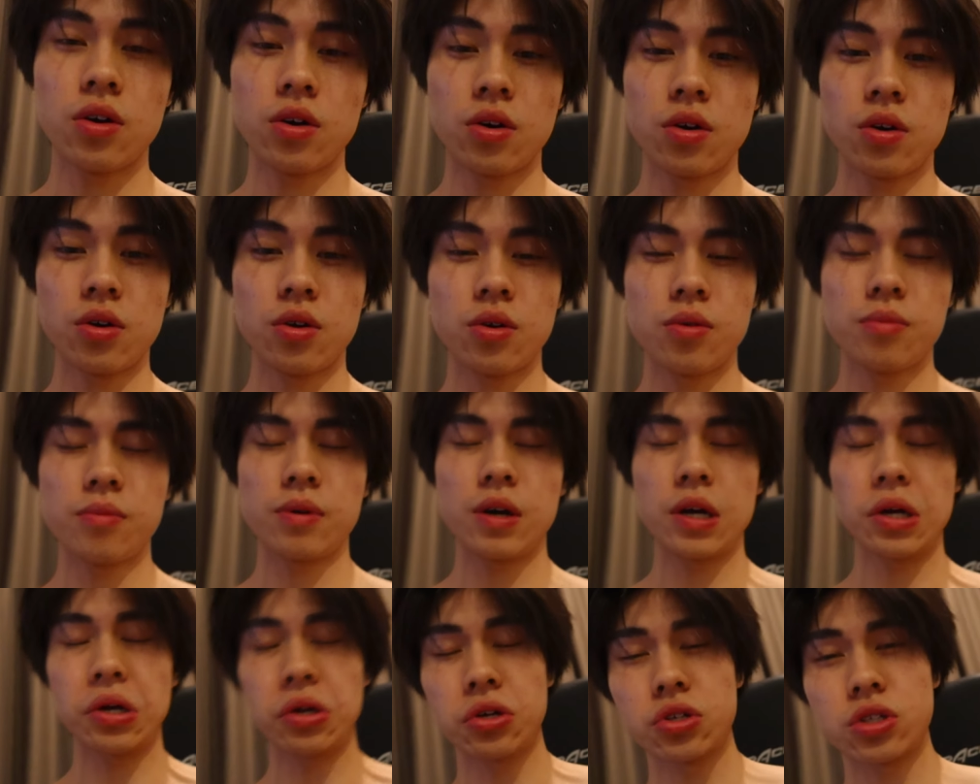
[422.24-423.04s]
Oh
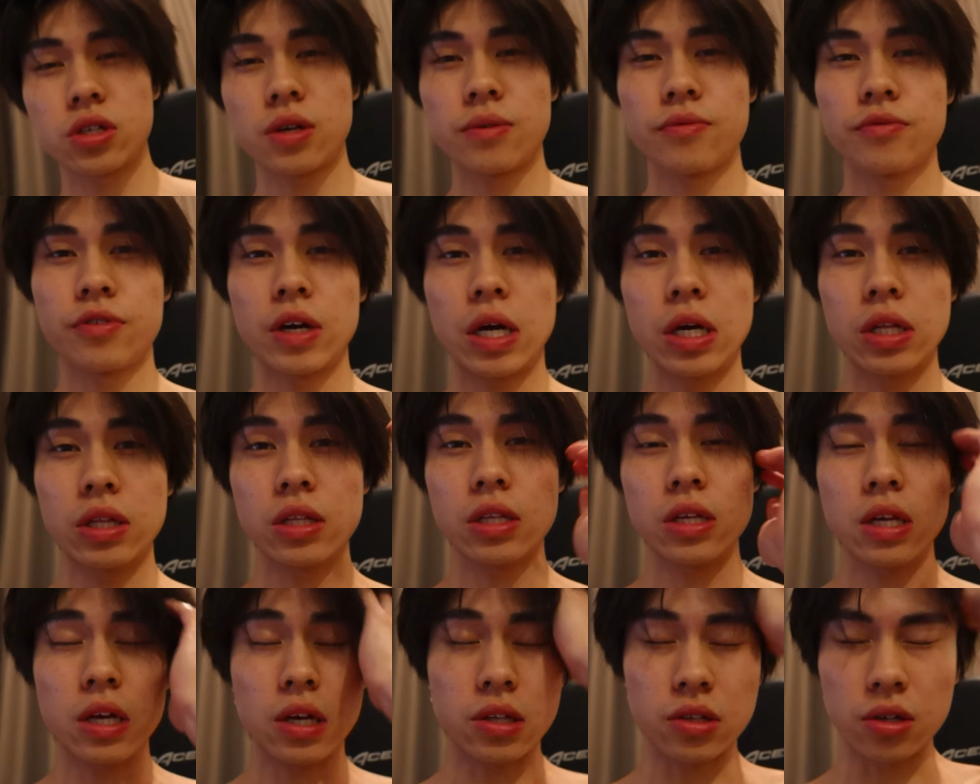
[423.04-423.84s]
my gosh, I'm
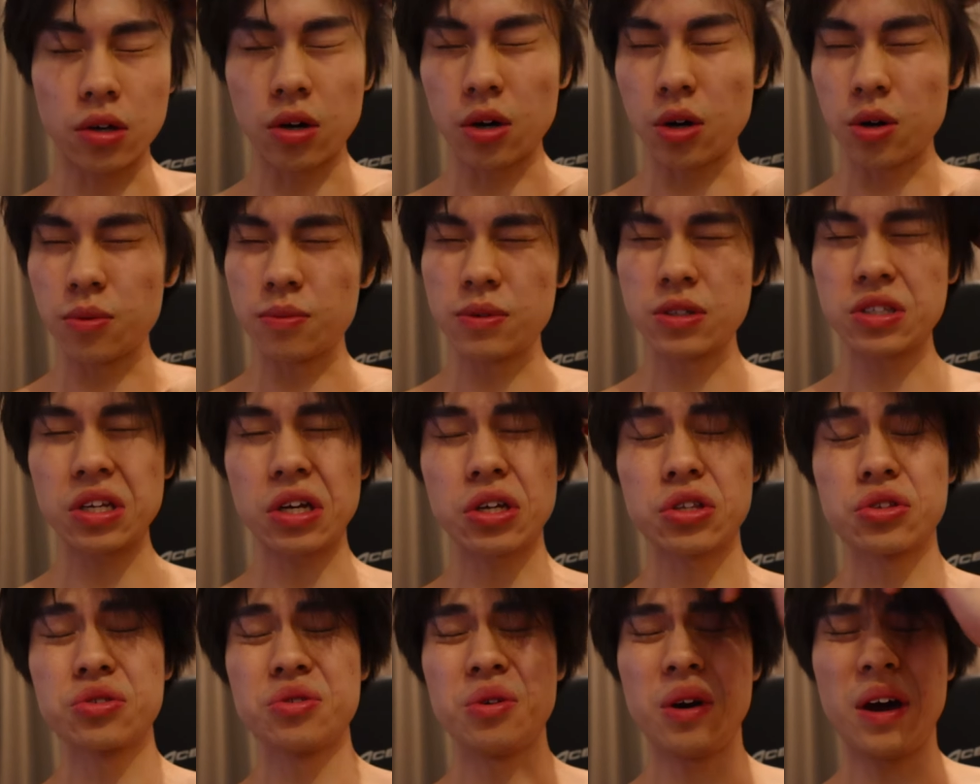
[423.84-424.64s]
finally at home. It's
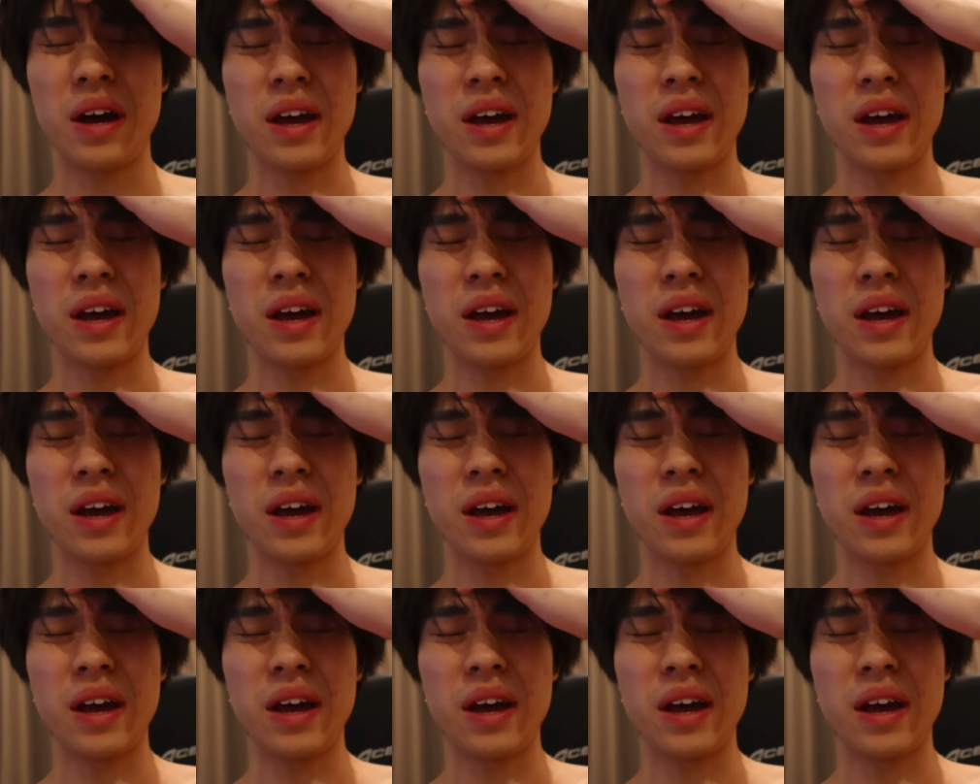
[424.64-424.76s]
like 2